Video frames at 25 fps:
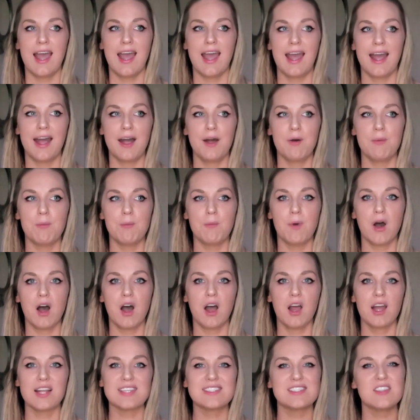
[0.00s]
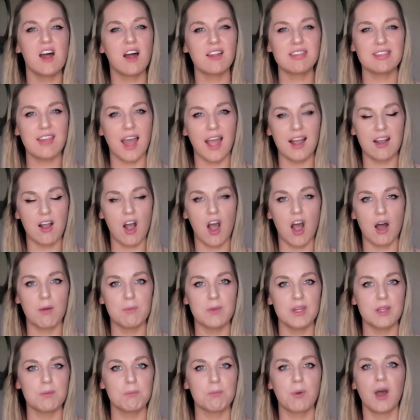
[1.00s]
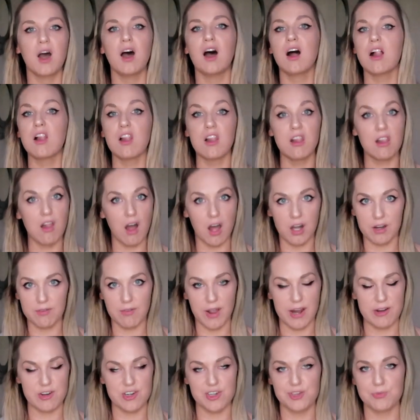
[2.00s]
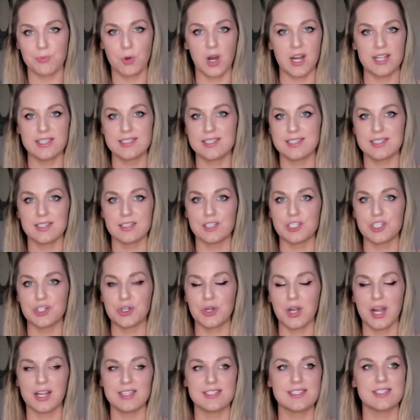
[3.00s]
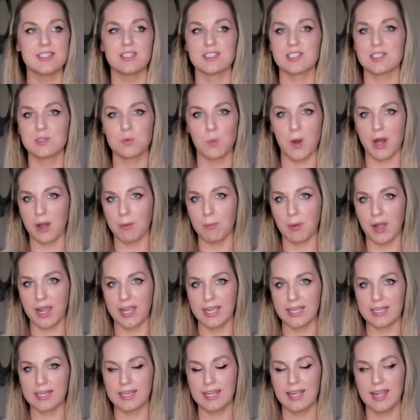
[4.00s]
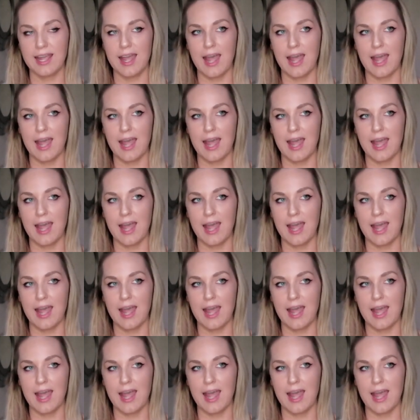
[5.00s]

It's not that common, but a lot of Irish brides still do it and still swear by it,